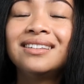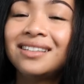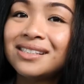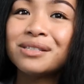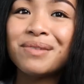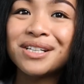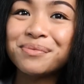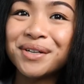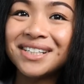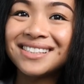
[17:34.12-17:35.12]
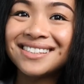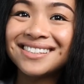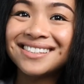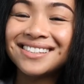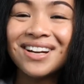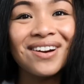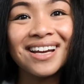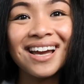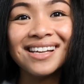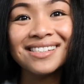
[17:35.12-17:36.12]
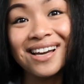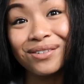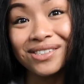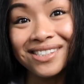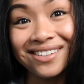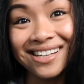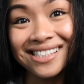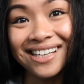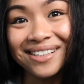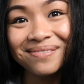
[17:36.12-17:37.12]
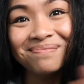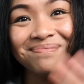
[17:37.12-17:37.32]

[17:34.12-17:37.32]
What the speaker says: This is my experience. Alright guys, I will see you guys later.